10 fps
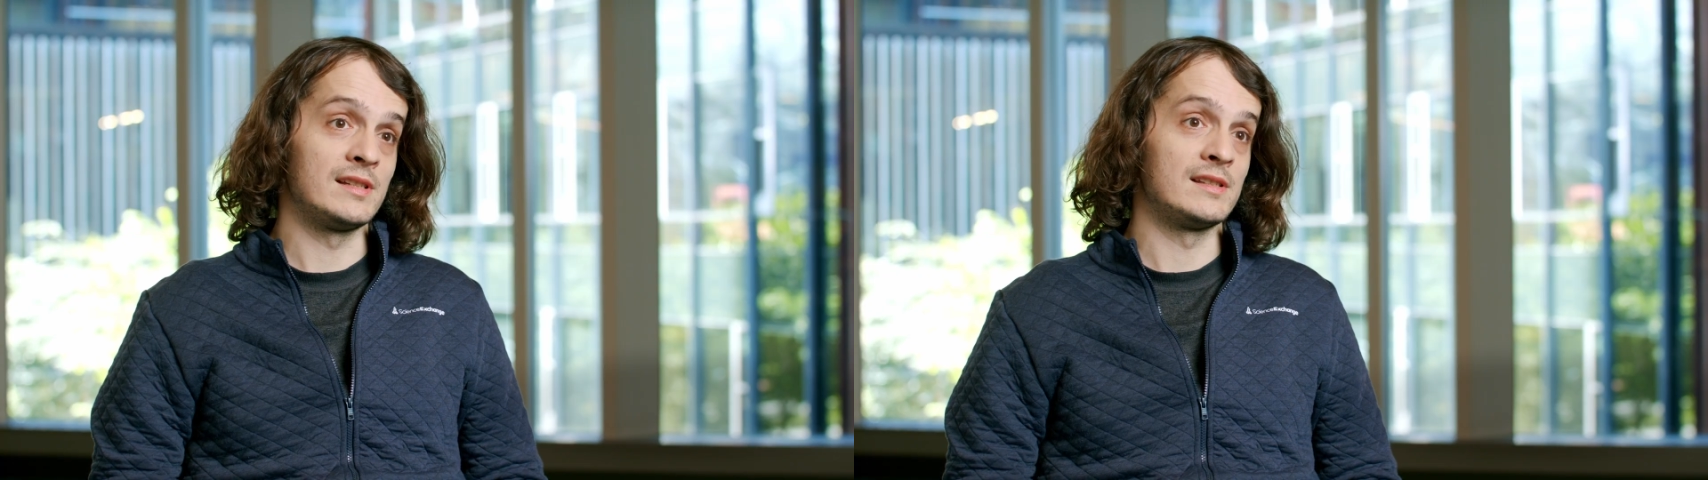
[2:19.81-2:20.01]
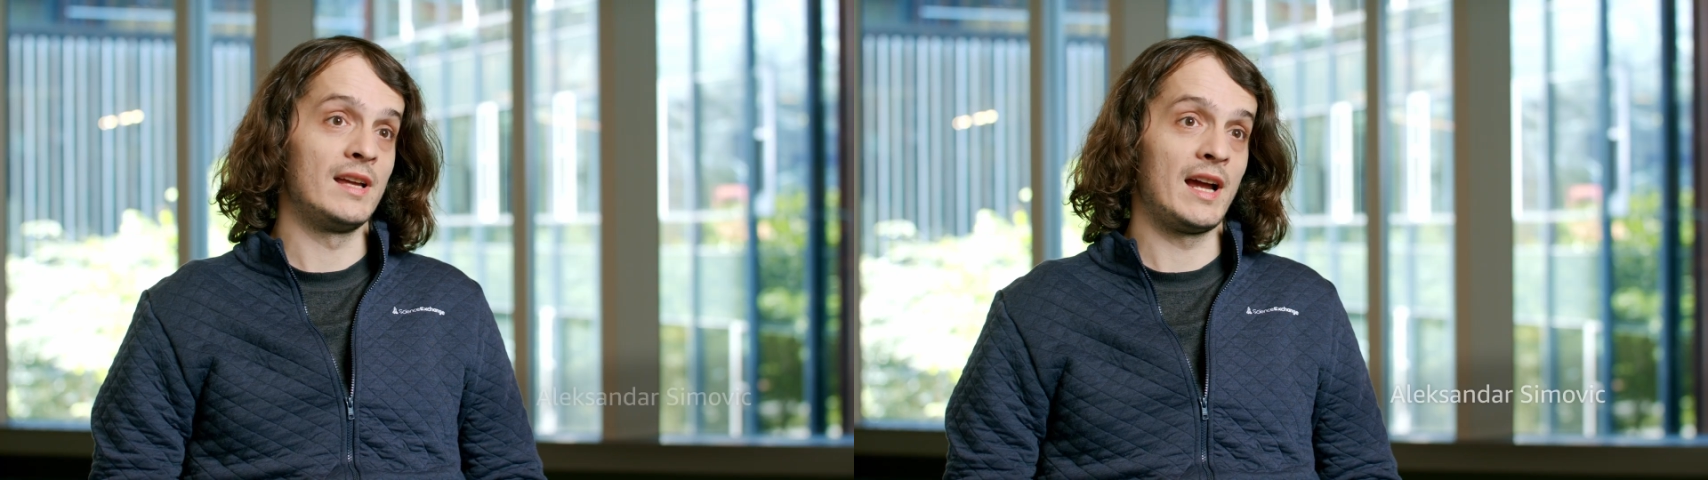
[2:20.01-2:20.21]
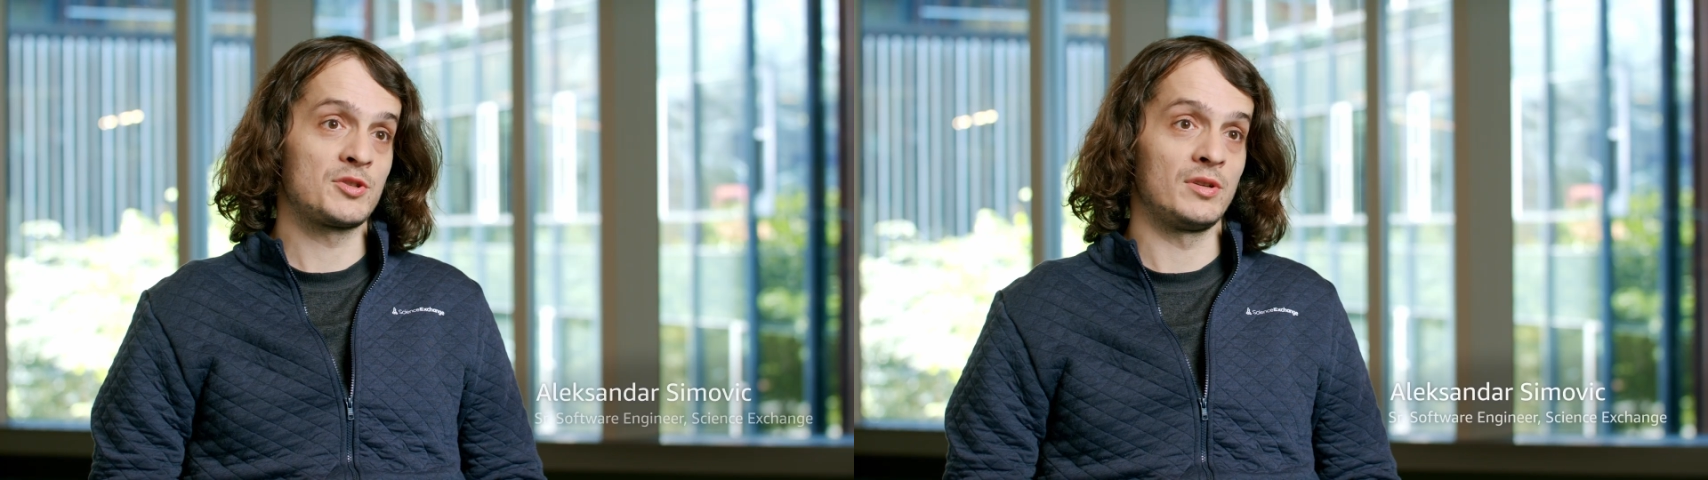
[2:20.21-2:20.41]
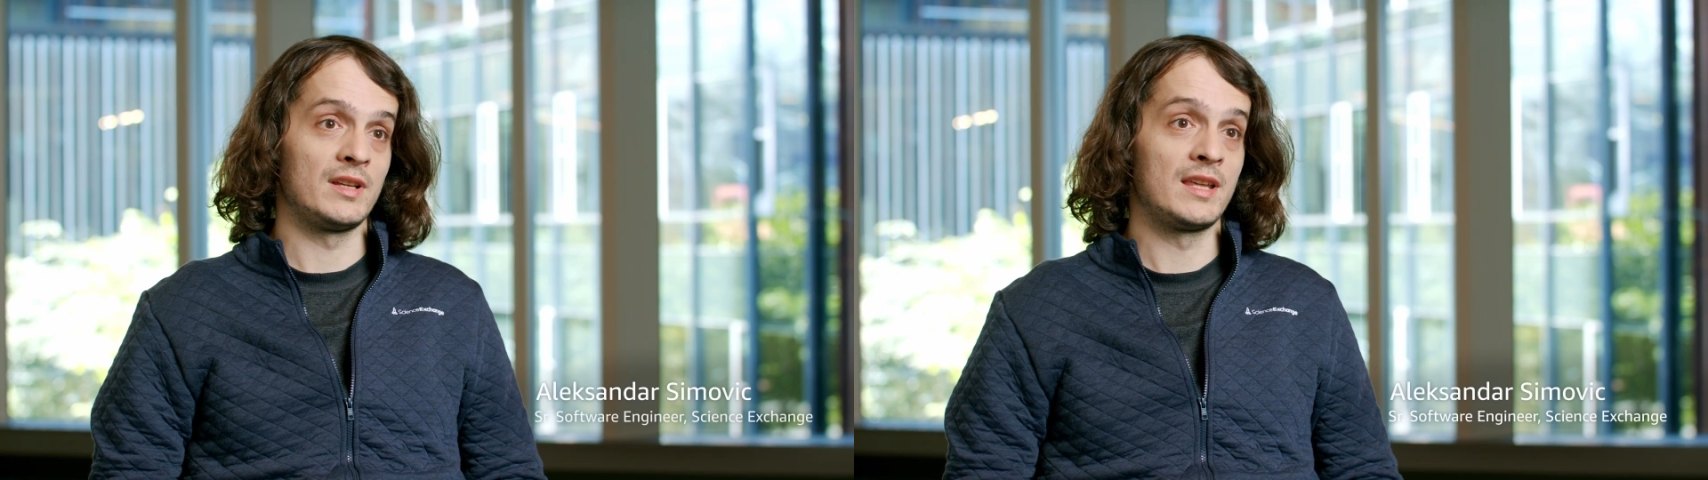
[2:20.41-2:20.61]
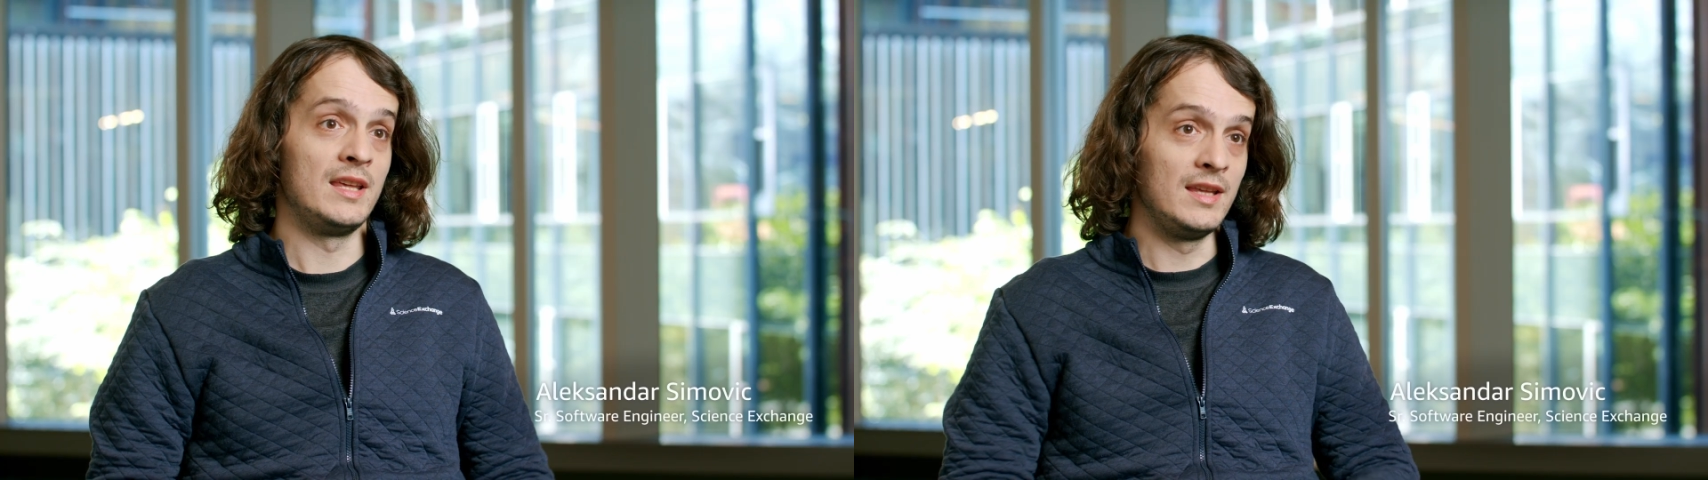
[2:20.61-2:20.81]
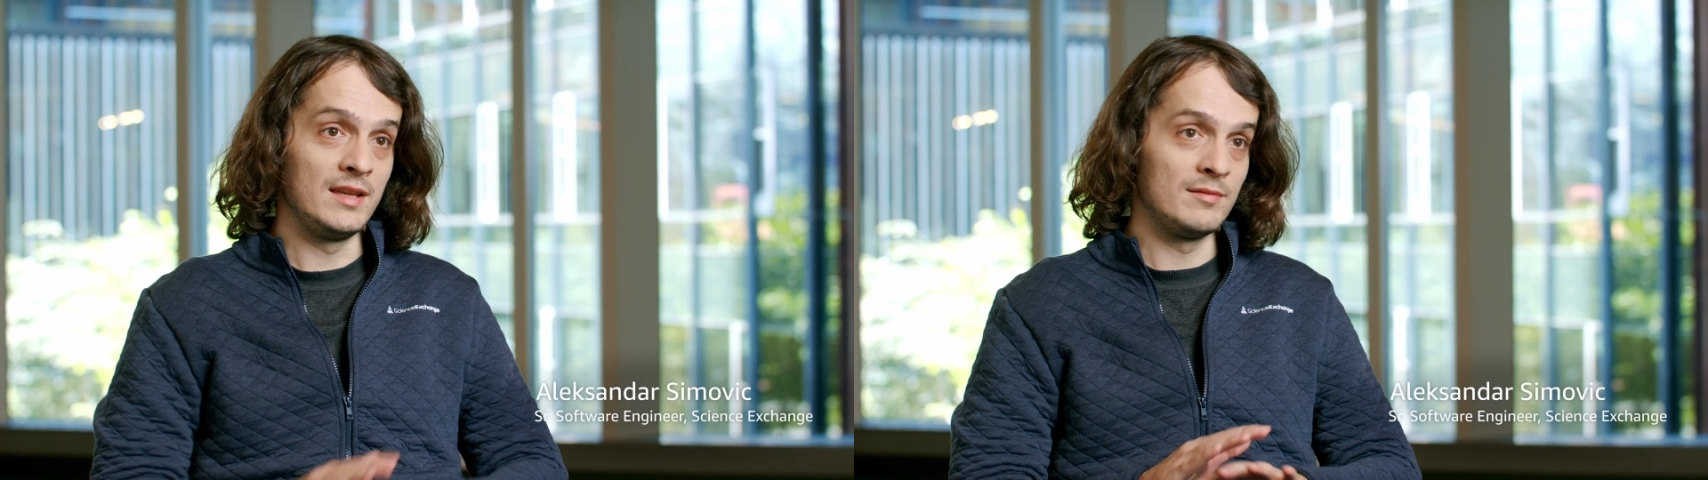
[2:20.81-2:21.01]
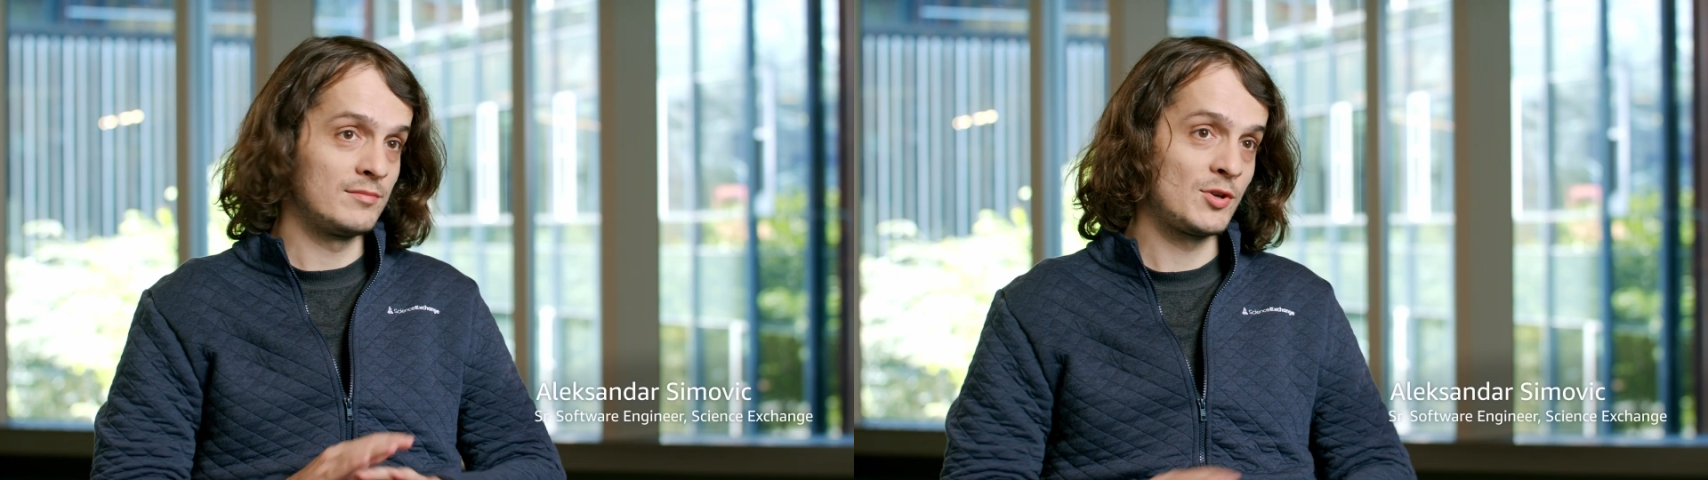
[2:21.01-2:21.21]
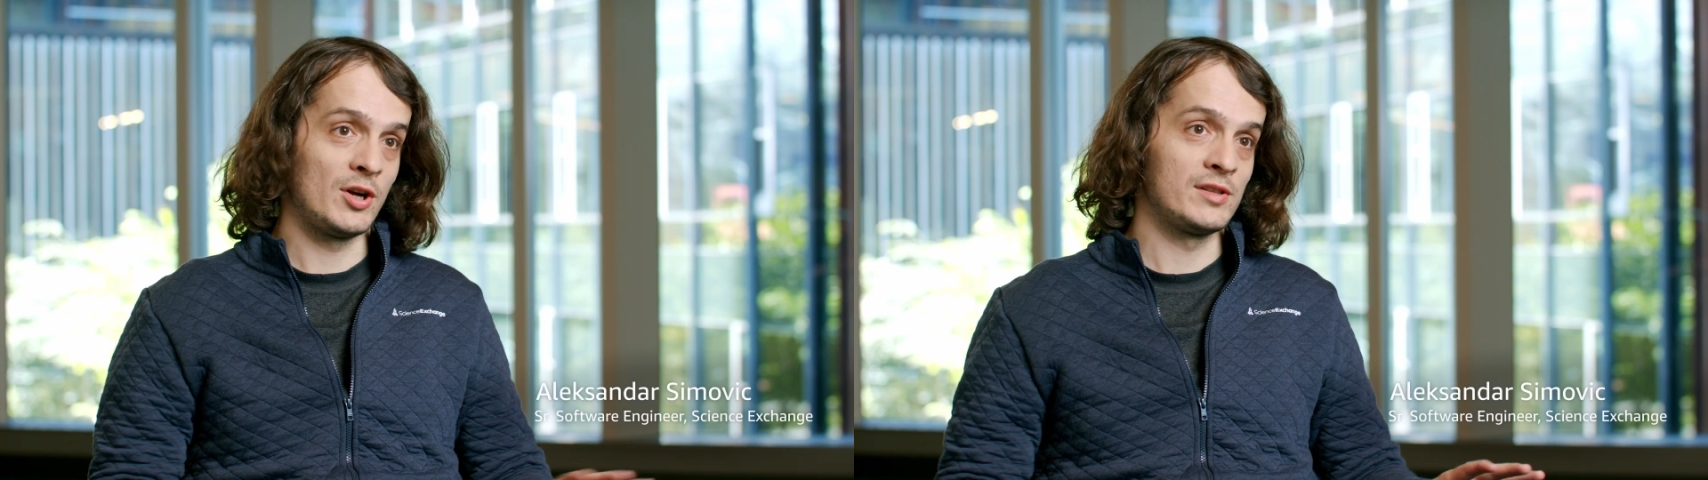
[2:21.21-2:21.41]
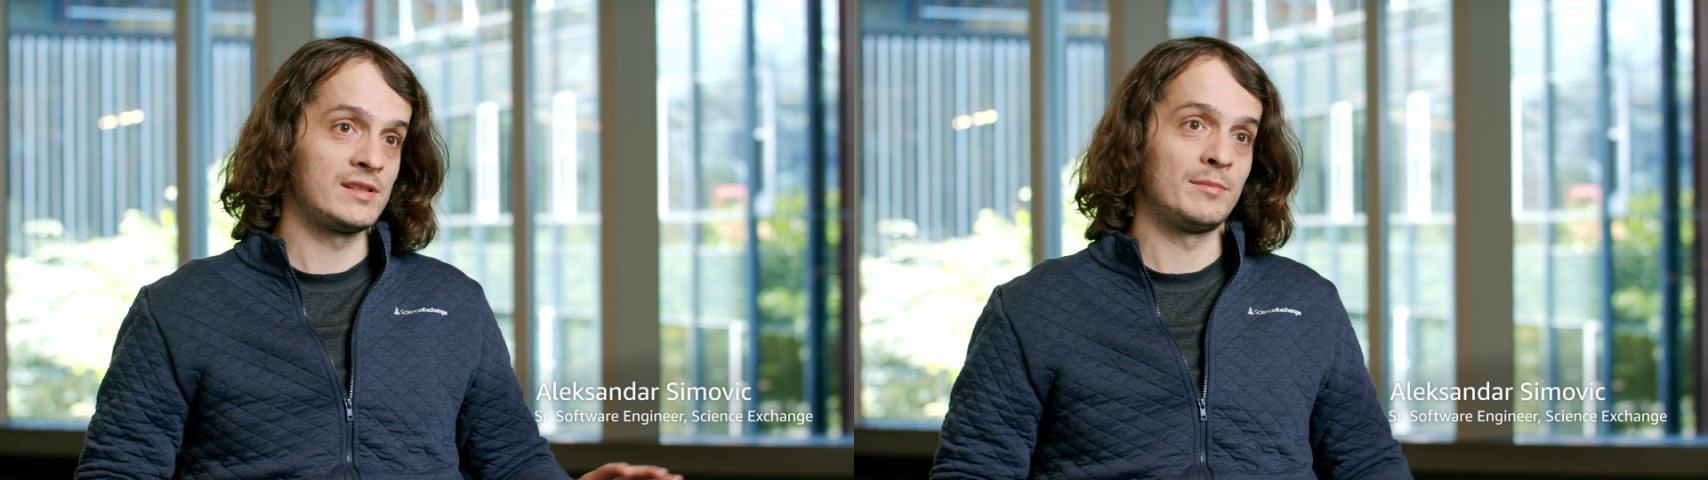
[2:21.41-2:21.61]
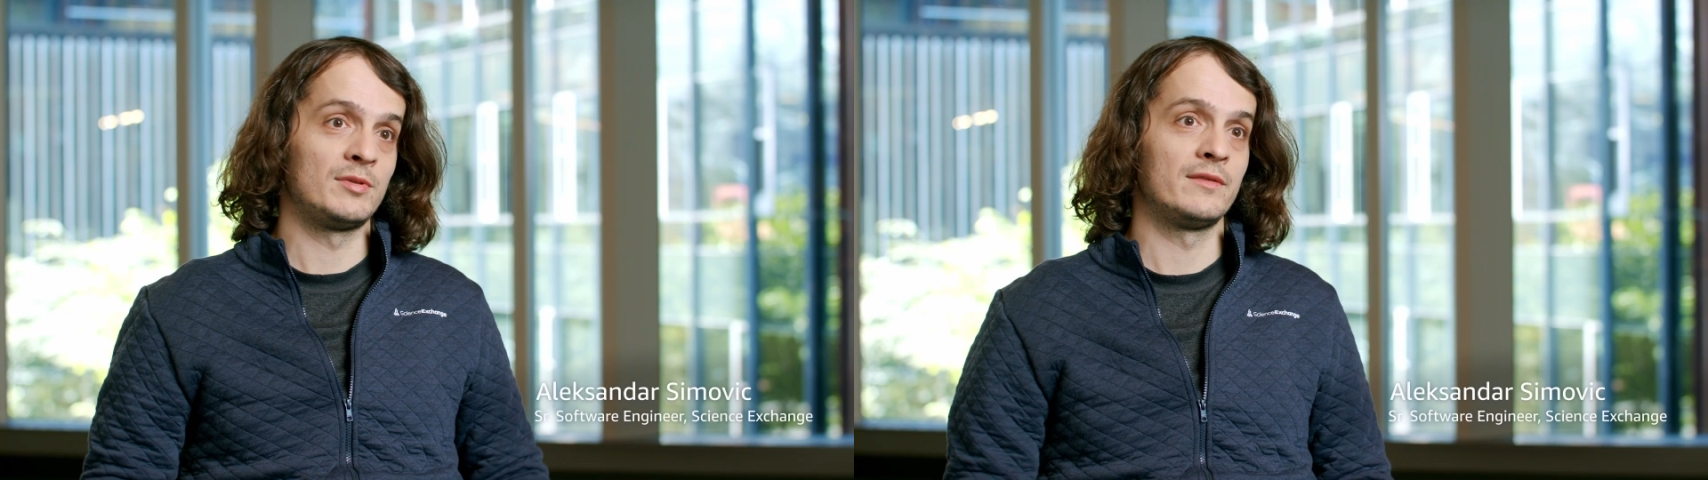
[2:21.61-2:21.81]
is the actually key
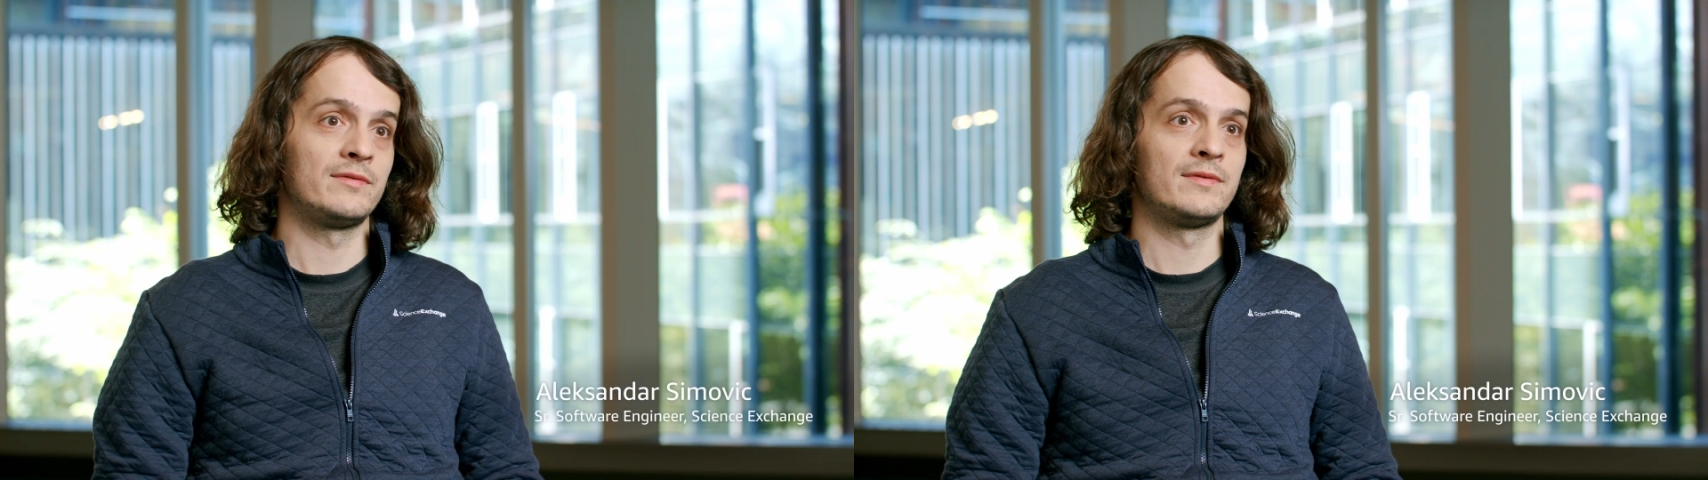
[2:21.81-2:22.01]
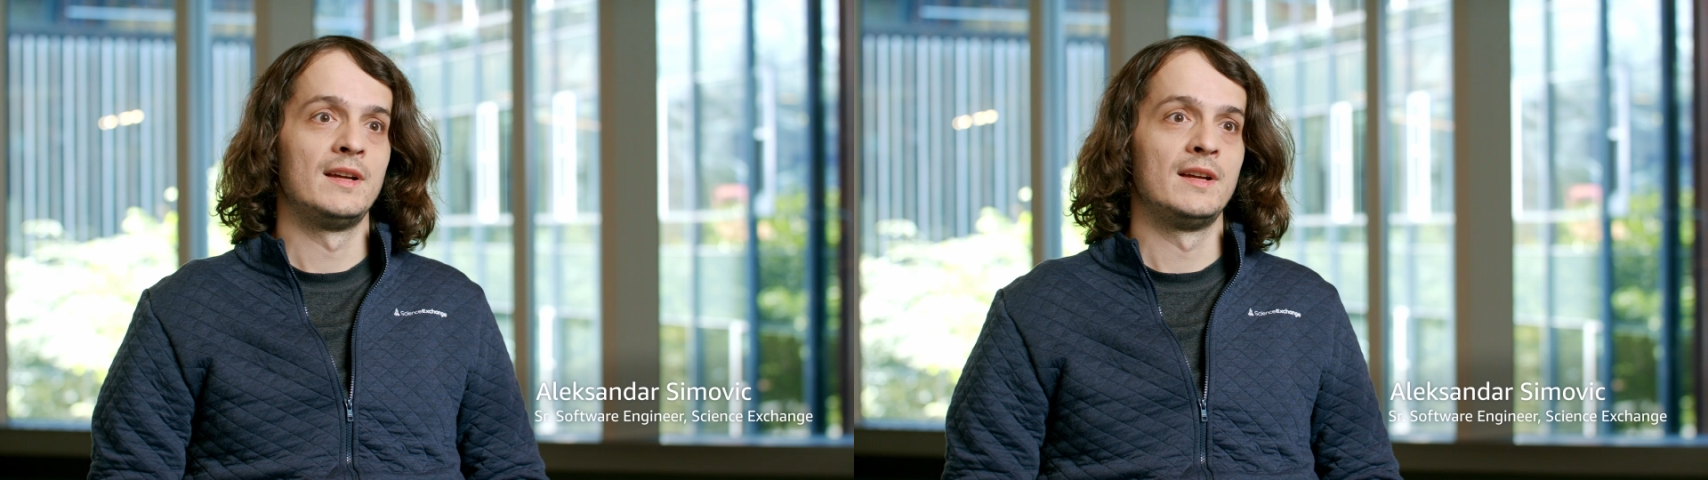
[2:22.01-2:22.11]
concept of